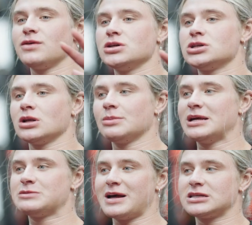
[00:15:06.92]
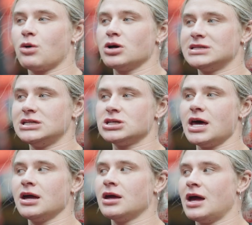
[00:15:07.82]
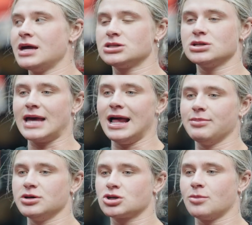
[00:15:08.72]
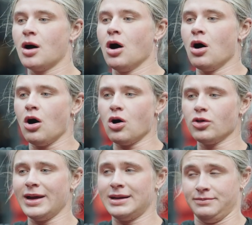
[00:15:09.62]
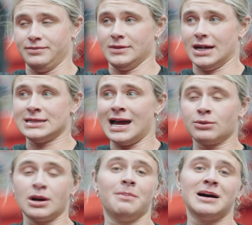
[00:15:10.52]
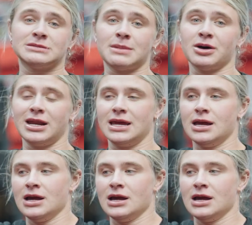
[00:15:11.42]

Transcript: those shoulder blades back towards each other as those elbows come all the way down past my body.